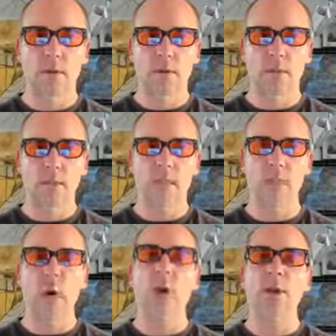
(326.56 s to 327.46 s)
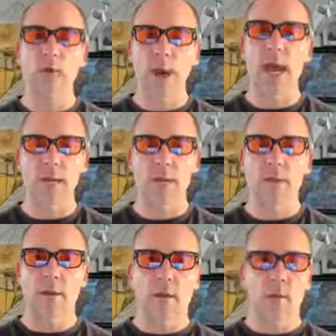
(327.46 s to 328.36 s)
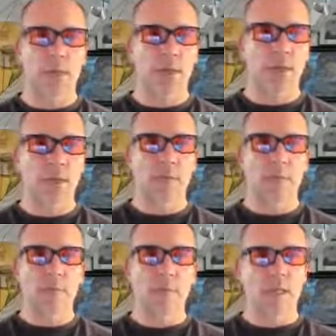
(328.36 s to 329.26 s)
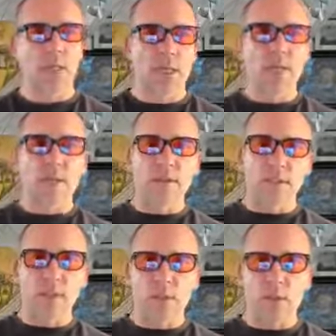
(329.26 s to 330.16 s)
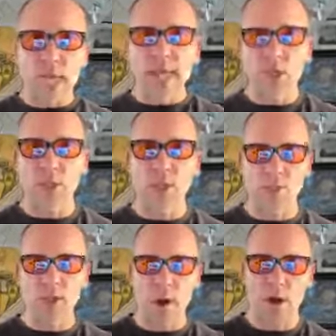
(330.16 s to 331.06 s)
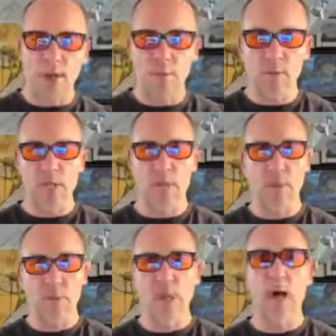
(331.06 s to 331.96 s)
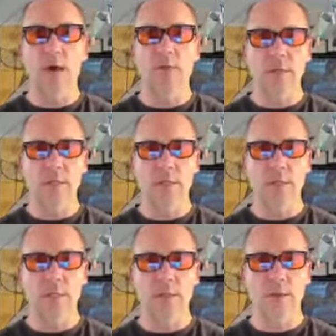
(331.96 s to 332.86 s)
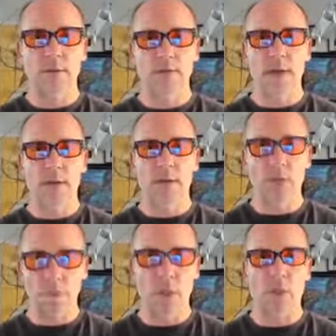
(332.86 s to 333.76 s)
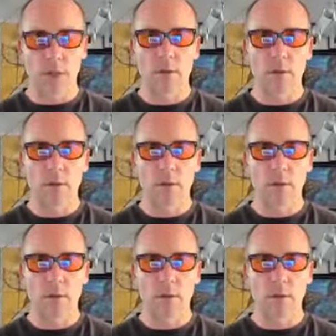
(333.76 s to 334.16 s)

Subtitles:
I said, you know what? You're right. Because even in the simulation, if we are in a simulation, love is very real.